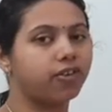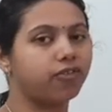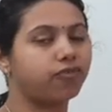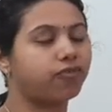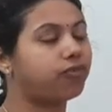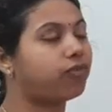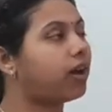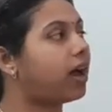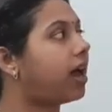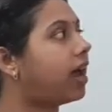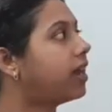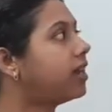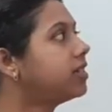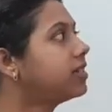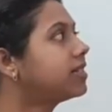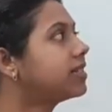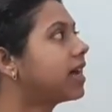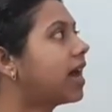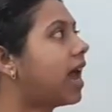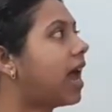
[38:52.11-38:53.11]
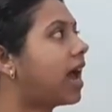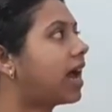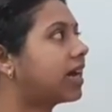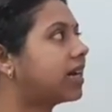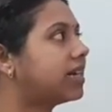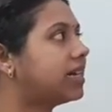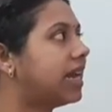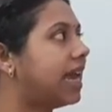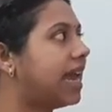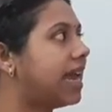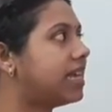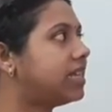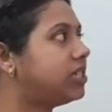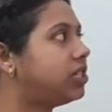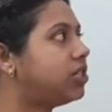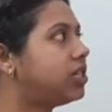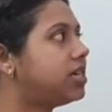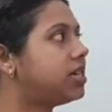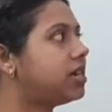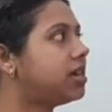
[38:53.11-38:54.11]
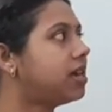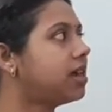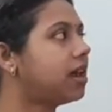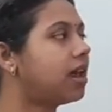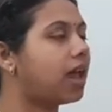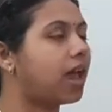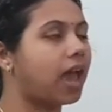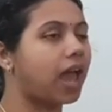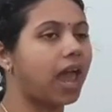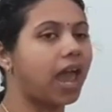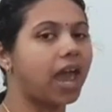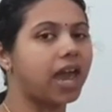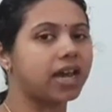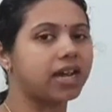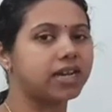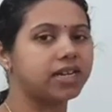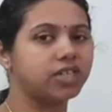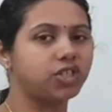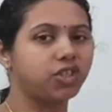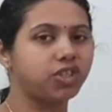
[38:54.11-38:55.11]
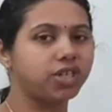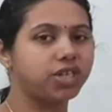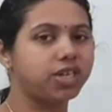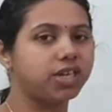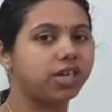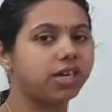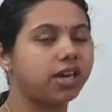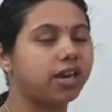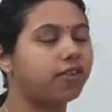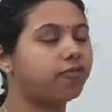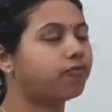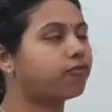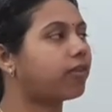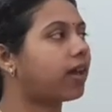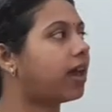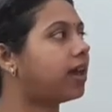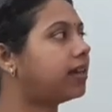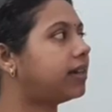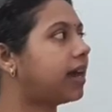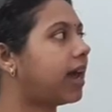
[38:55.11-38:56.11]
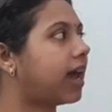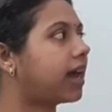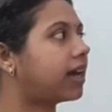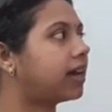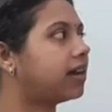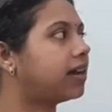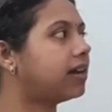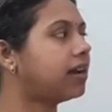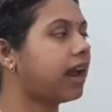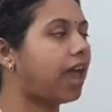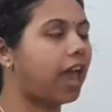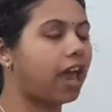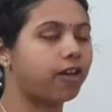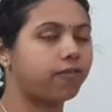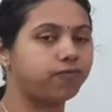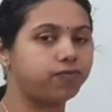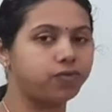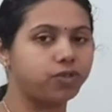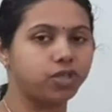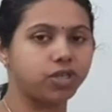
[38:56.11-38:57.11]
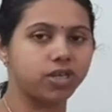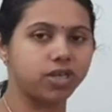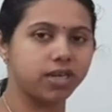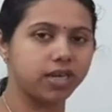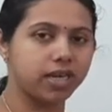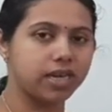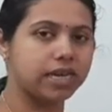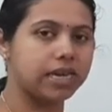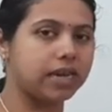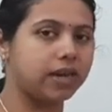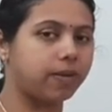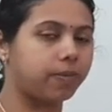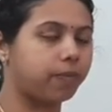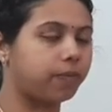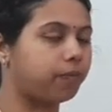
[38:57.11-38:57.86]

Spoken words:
Find angle AG, angle GEF and angle FGE.